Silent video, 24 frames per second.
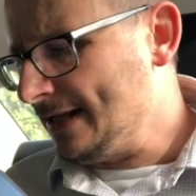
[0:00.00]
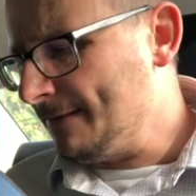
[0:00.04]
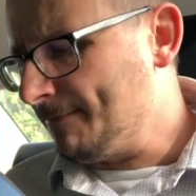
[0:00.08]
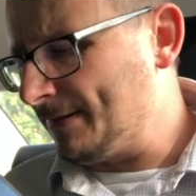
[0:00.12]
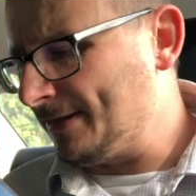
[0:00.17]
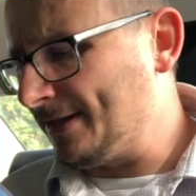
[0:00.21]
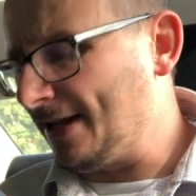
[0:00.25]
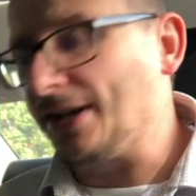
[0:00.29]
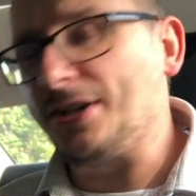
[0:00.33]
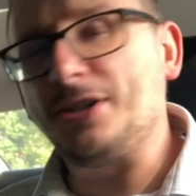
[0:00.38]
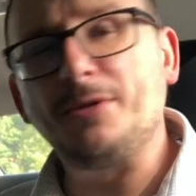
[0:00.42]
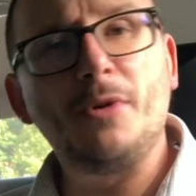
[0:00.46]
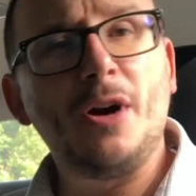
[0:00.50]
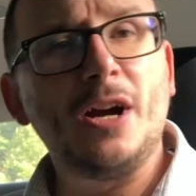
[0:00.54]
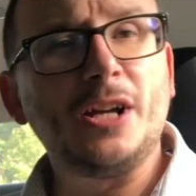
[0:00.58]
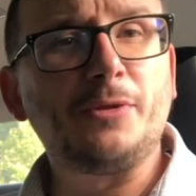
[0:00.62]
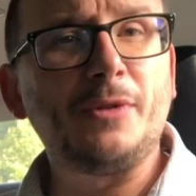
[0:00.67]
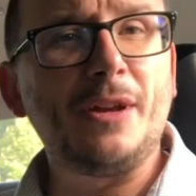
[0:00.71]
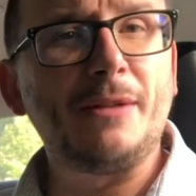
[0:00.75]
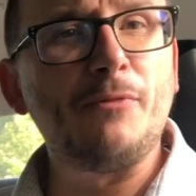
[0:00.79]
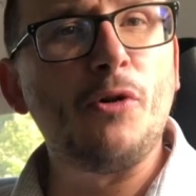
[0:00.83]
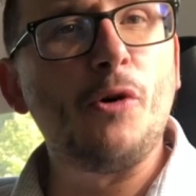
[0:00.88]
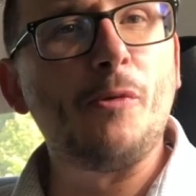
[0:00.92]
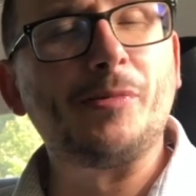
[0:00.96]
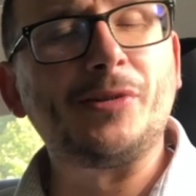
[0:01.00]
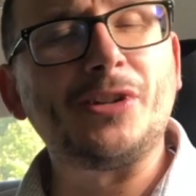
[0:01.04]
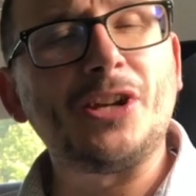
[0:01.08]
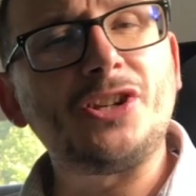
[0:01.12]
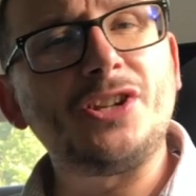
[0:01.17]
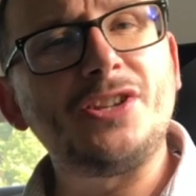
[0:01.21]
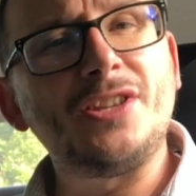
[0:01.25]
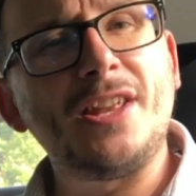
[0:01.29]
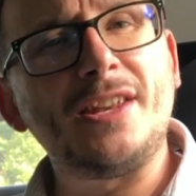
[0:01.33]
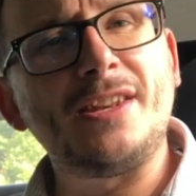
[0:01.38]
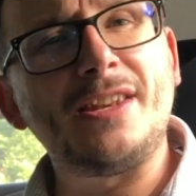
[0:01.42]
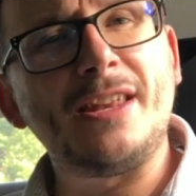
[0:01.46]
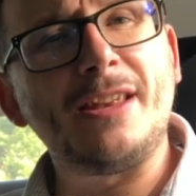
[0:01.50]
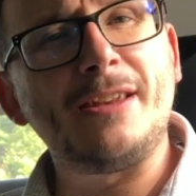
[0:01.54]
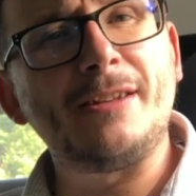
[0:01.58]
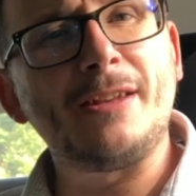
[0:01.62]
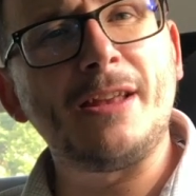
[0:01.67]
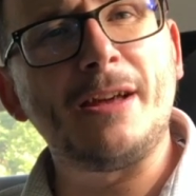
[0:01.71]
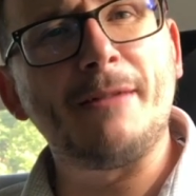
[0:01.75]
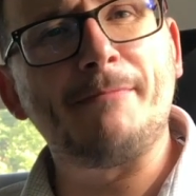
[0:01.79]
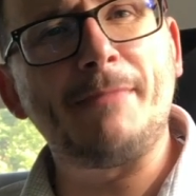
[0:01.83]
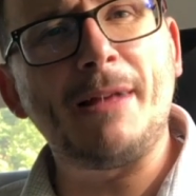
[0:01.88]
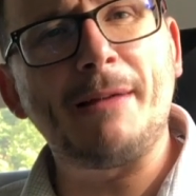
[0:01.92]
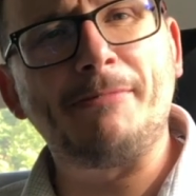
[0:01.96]
Possession-wise, we had more possession than
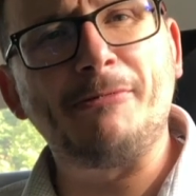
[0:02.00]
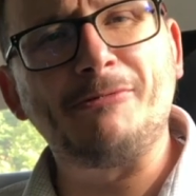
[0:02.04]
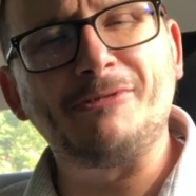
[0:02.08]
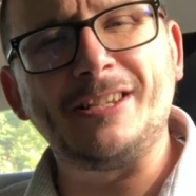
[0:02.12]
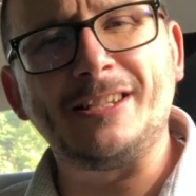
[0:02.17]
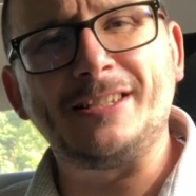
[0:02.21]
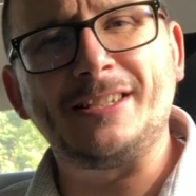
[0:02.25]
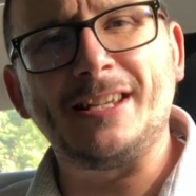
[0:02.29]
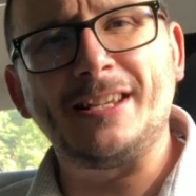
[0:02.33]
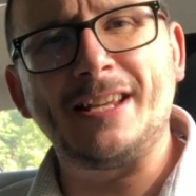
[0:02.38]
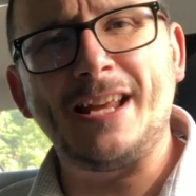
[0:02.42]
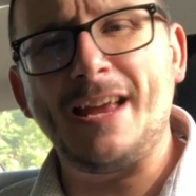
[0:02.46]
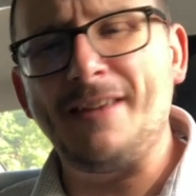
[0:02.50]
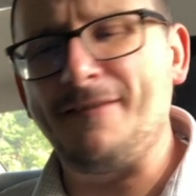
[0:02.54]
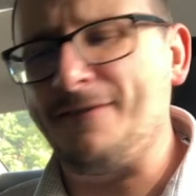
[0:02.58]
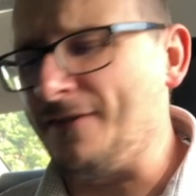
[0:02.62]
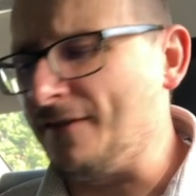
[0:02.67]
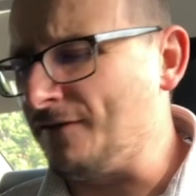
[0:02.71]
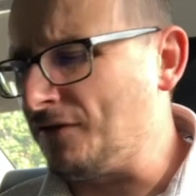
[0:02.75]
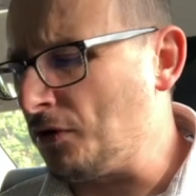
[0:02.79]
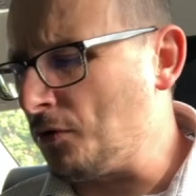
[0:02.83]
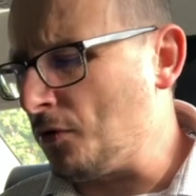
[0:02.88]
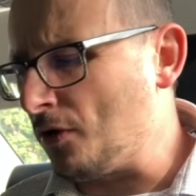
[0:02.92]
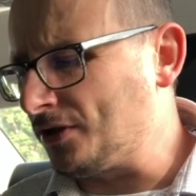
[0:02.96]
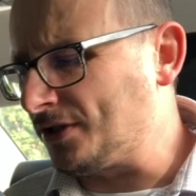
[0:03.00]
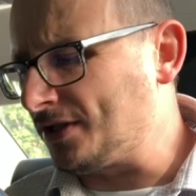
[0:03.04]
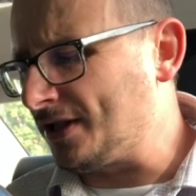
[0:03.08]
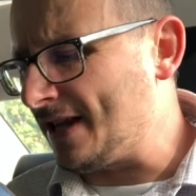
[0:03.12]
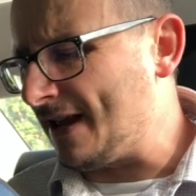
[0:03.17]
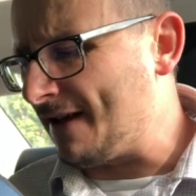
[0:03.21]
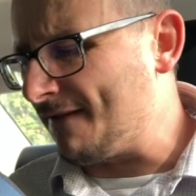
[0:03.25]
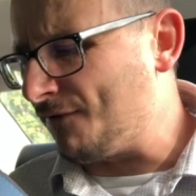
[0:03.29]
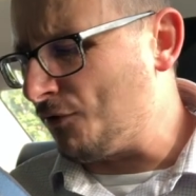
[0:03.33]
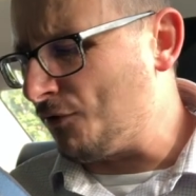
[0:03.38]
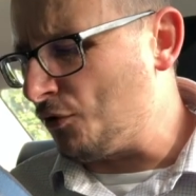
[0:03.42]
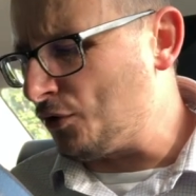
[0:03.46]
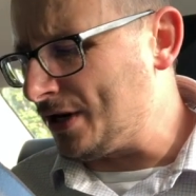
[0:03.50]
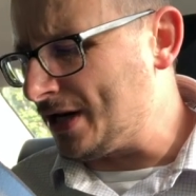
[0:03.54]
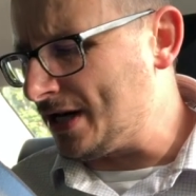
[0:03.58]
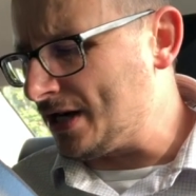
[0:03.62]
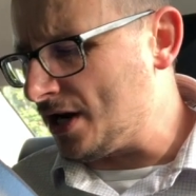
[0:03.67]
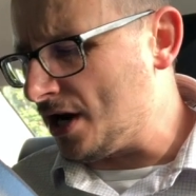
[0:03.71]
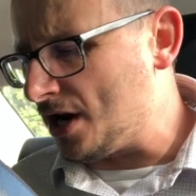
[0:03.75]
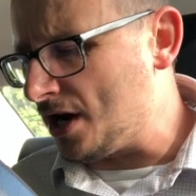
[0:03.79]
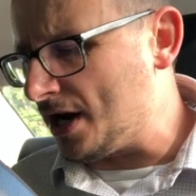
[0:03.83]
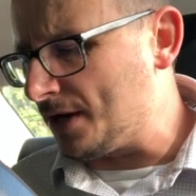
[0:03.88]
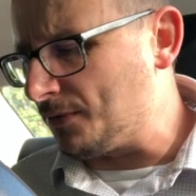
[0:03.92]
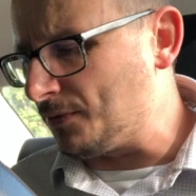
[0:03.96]
Blackpool did today, 51 to their
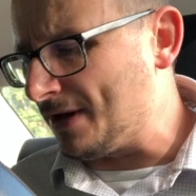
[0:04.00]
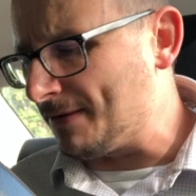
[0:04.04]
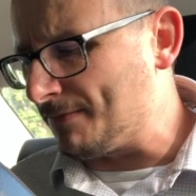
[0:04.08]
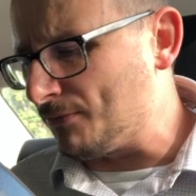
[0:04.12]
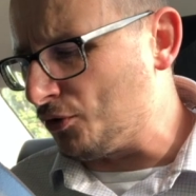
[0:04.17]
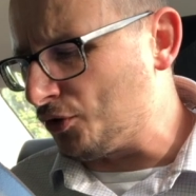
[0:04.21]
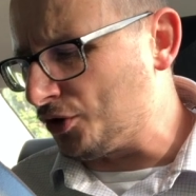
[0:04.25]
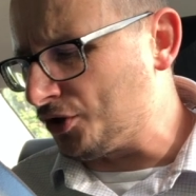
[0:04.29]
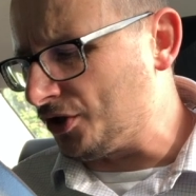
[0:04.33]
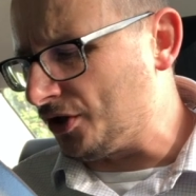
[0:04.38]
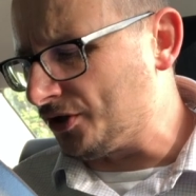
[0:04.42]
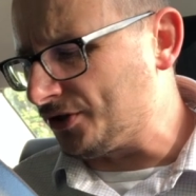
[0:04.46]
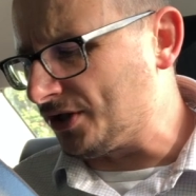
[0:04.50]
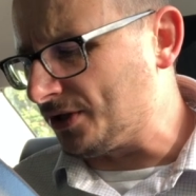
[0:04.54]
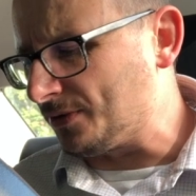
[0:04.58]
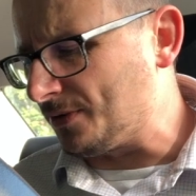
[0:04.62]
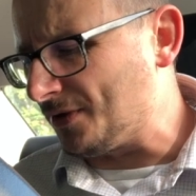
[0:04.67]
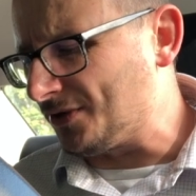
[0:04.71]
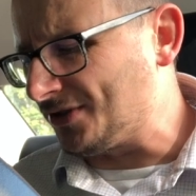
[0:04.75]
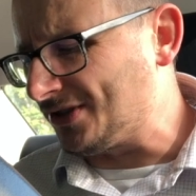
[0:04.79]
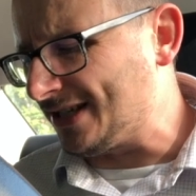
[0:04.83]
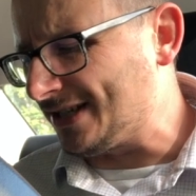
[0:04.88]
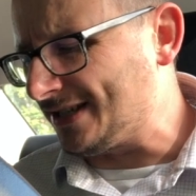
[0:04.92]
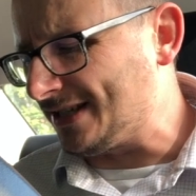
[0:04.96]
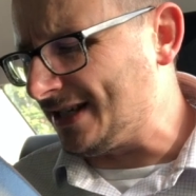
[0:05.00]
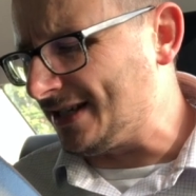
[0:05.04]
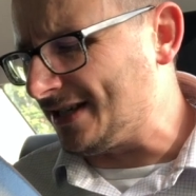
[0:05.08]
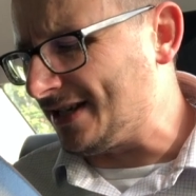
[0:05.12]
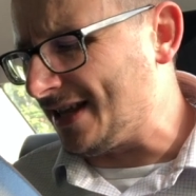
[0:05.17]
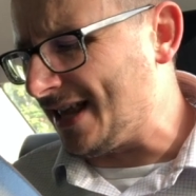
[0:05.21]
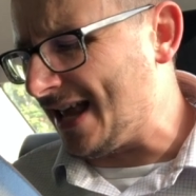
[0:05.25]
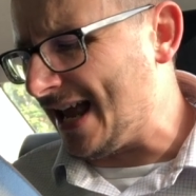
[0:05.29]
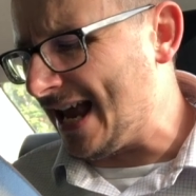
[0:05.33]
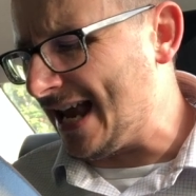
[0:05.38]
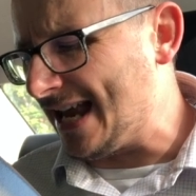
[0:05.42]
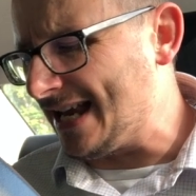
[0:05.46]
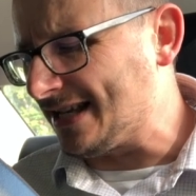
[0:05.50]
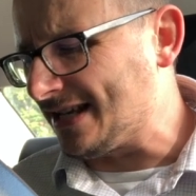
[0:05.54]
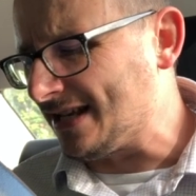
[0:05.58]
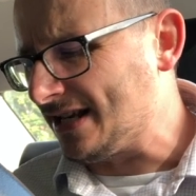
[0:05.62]
49. We had more shots as well, 16 to their 8.